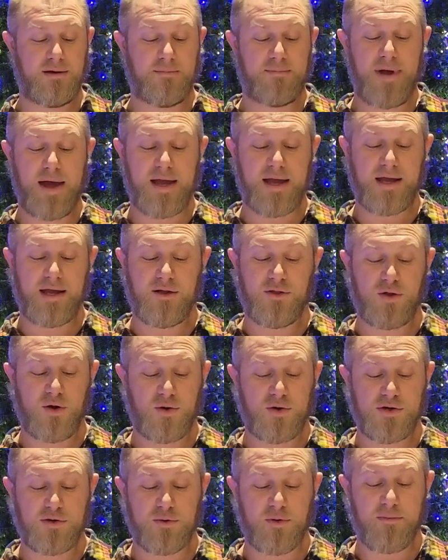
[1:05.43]
begging,
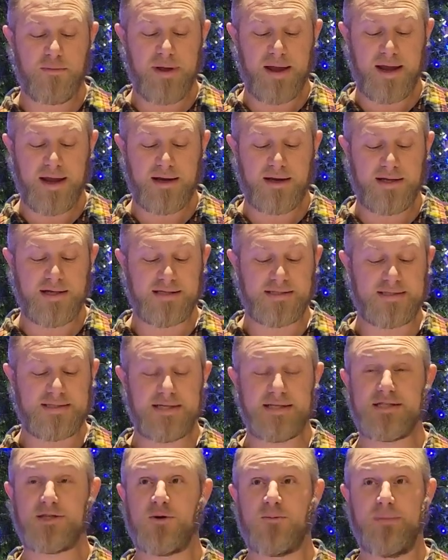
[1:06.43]
though, to remain his
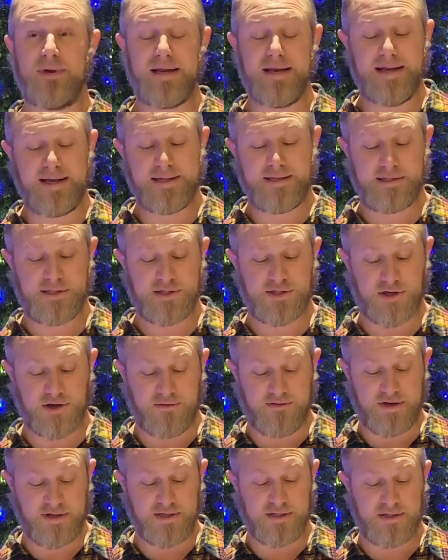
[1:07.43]
disobedient
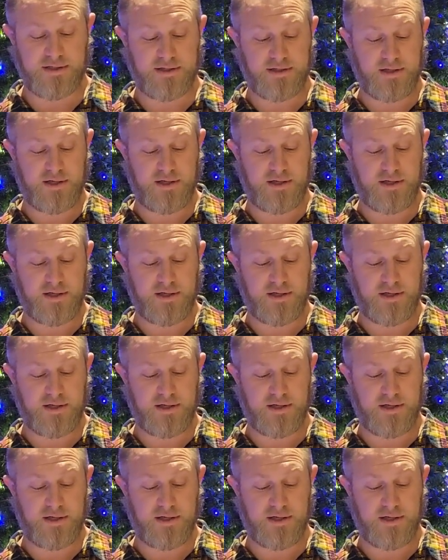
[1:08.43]
servant,